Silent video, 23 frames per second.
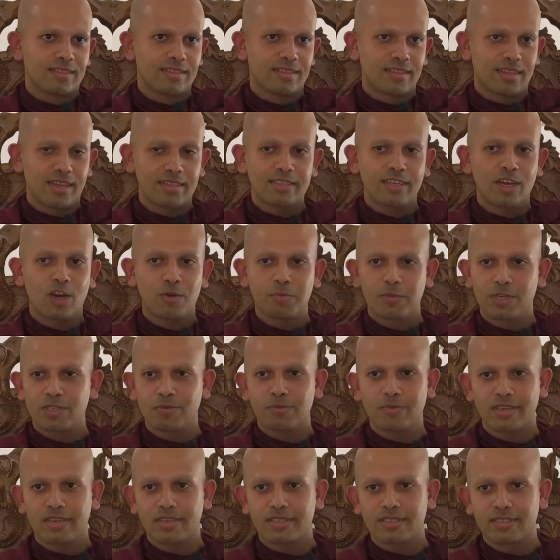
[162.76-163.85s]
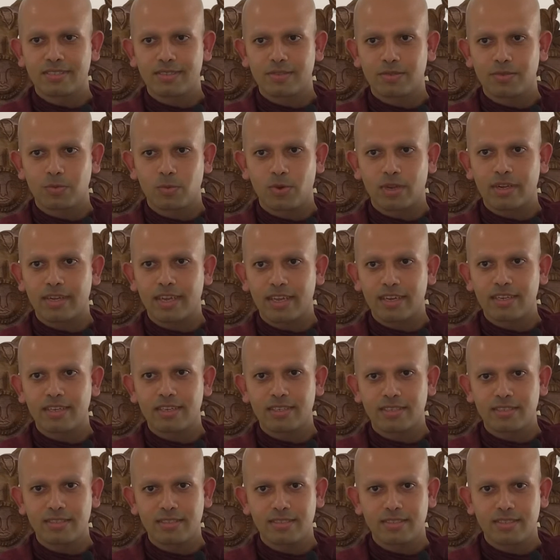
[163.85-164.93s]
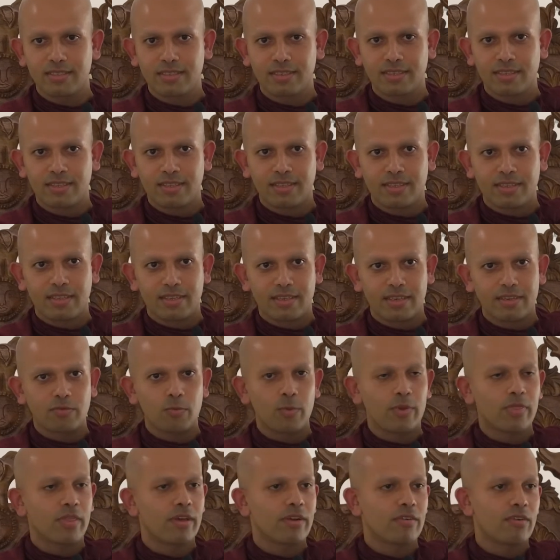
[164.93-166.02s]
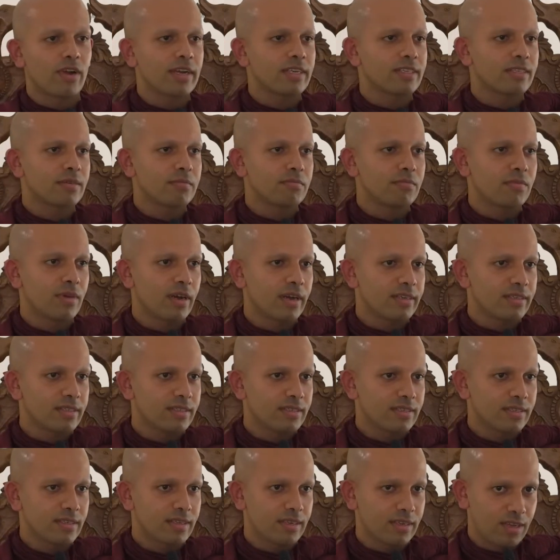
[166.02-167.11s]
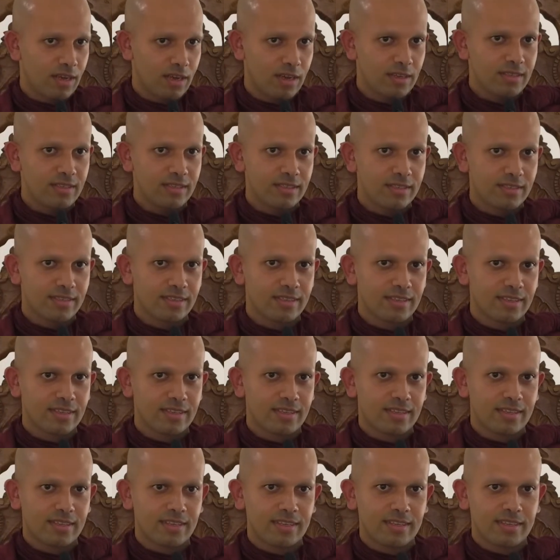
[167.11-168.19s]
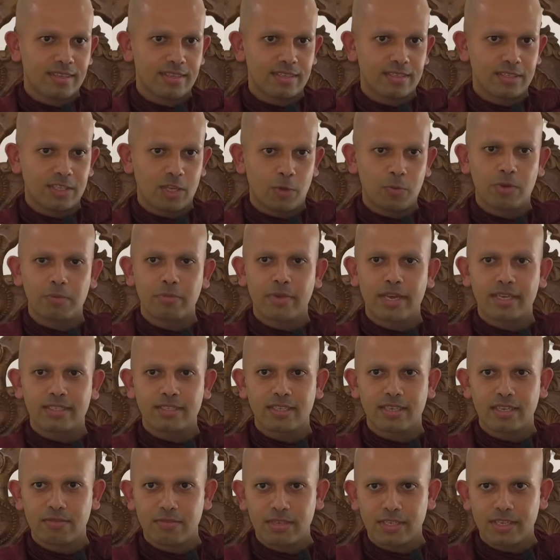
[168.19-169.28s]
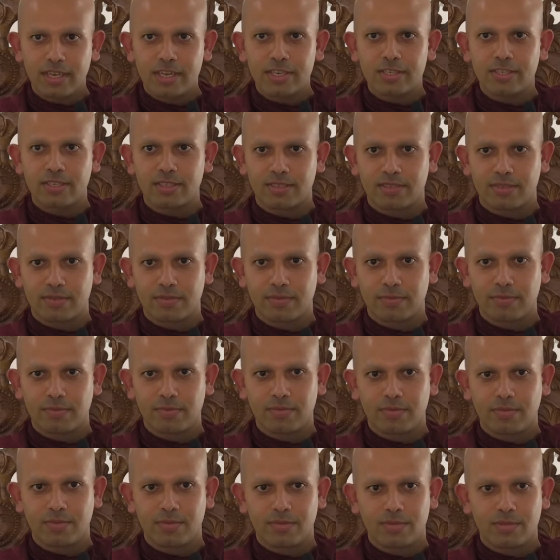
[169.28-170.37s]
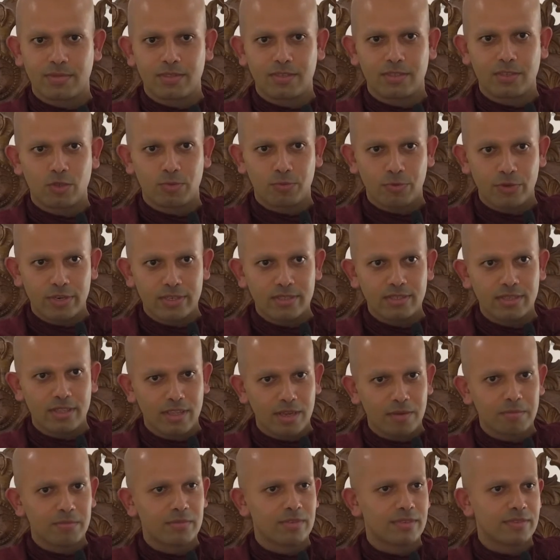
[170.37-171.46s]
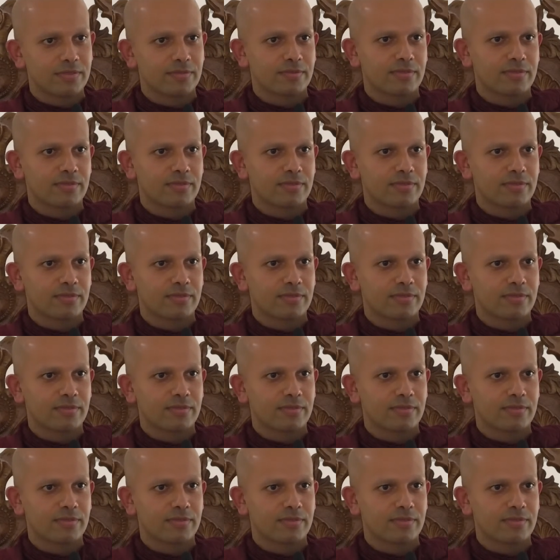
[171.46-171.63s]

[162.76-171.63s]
That's how much merit one can earn if, with the right mind and heart, someone makes an invitation to preach the Dhamma.